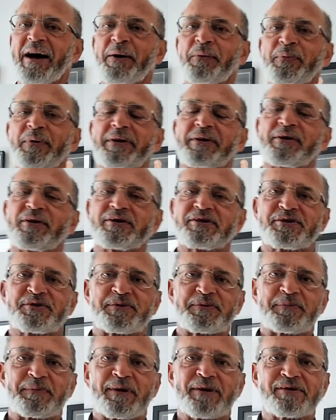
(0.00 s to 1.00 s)
We'd gone to
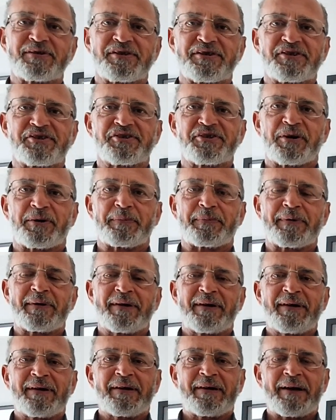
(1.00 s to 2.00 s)
a music shop
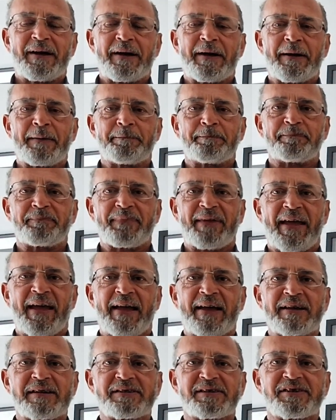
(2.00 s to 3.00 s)

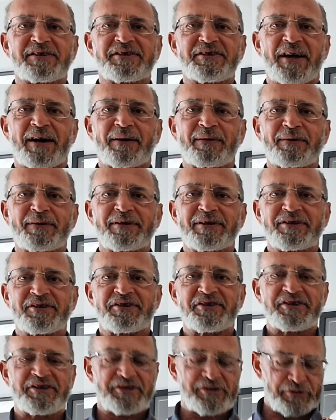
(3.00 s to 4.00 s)
out in Stoke, and
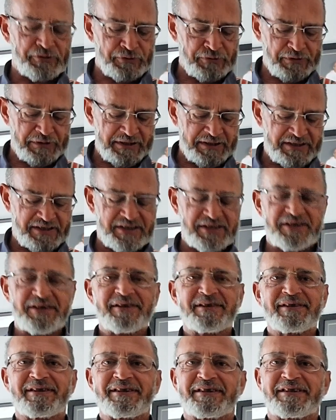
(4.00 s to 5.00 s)
she saw this
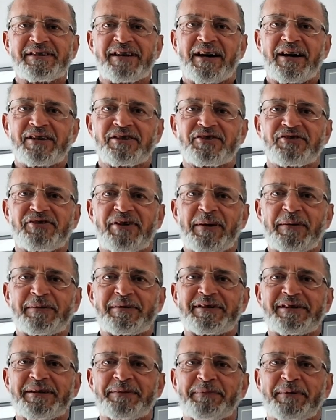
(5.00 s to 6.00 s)
guitar strap and
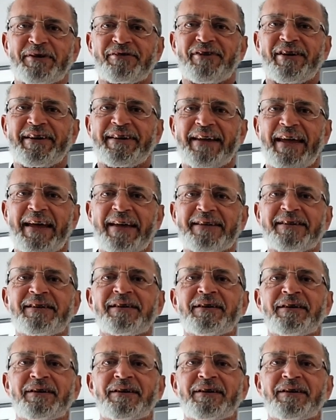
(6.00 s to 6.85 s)
said, my granddad,